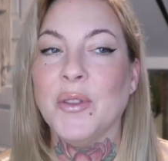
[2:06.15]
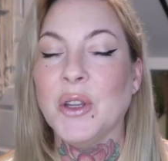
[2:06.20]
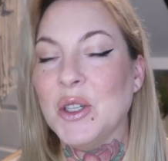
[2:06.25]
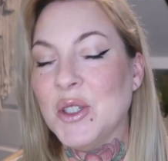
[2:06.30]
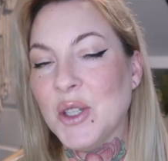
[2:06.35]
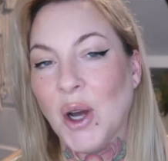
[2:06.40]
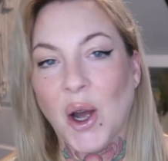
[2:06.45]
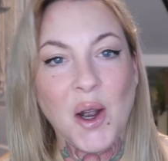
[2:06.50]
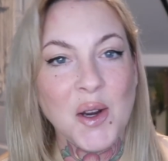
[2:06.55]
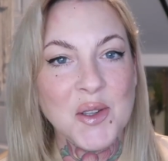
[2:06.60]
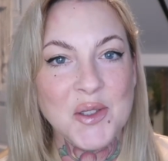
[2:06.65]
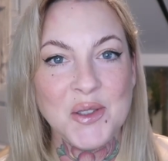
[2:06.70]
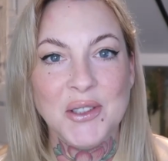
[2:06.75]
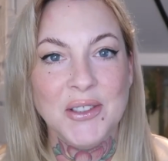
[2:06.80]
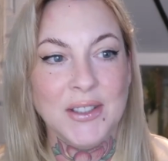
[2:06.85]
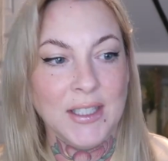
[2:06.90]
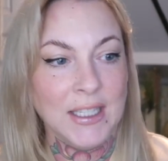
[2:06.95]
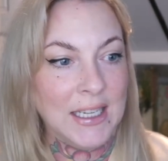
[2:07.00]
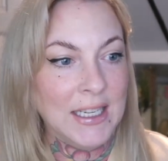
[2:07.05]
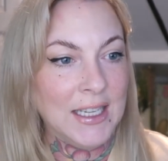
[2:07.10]
the dogs are
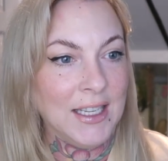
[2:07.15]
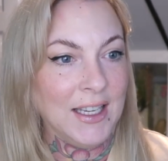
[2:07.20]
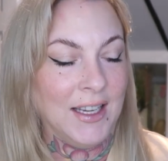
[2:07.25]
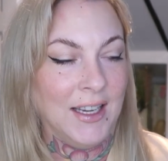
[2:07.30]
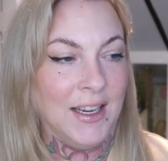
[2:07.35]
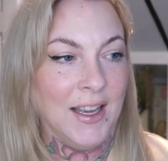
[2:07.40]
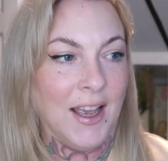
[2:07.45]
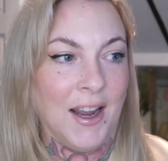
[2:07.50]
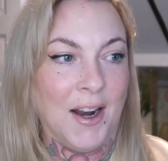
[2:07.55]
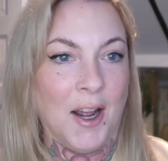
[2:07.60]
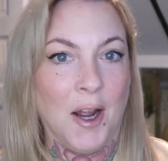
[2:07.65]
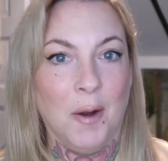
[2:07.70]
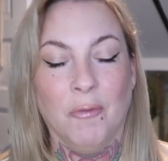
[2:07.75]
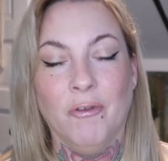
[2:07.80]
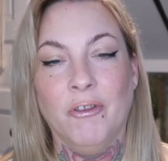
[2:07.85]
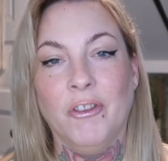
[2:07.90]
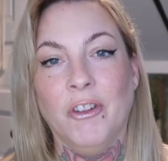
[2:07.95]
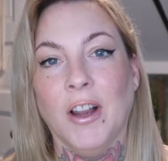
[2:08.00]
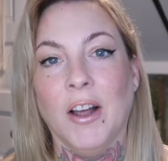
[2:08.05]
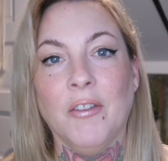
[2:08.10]
eating, and I'm
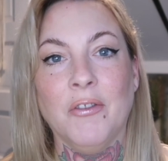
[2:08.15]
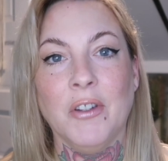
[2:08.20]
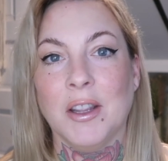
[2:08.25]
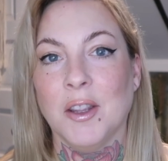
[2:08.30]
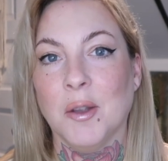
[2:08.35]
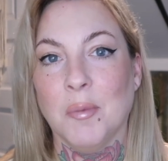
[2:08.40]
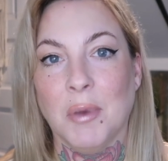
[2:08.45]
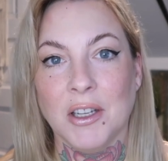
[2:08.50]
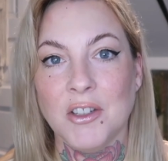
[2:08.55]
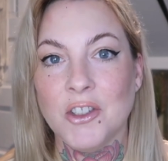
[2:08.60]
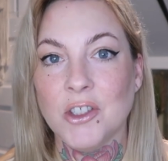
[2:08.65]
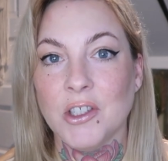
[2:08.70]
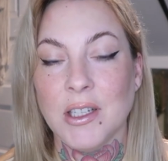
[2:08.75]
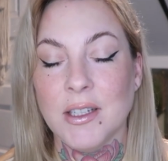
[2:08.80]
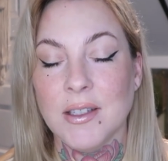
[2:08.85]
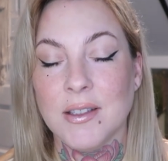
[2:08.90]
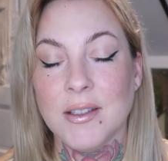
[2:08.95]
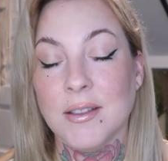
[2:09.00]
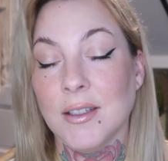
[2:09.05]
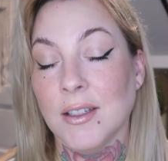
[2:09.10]
fluffing the bed
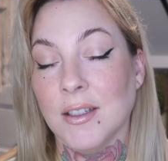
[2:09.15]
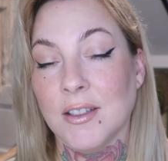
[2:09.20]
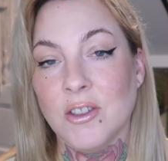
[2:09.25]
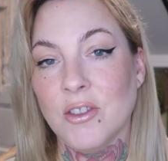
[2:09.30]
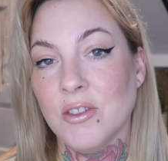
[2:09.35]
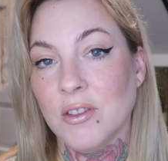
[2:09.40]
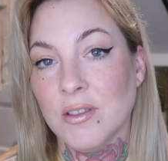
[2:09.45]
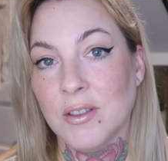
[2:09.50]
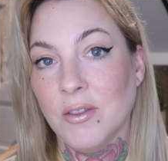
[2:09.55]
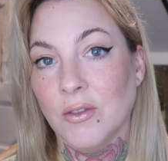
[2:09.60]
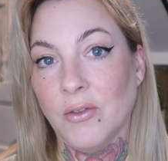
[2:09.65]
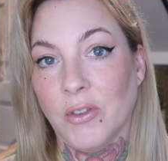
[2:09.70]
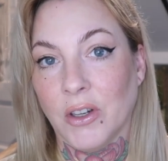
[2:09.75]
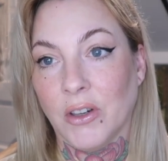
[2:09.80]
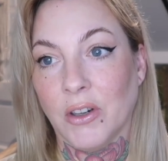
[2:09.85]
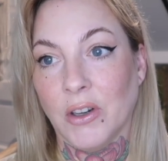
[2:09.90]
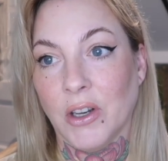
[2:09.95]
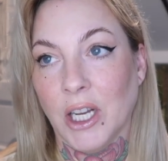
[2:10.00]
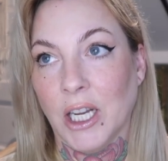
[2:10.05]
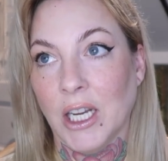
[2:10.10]
sheets. It's just a
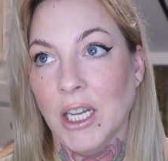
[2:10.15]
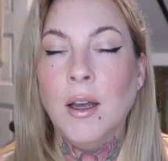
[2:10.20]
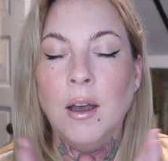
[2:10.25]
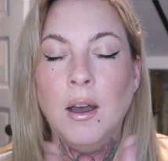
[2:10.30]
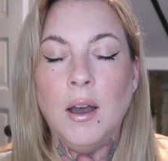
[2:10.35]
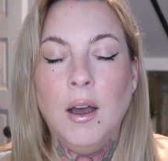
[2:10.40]
very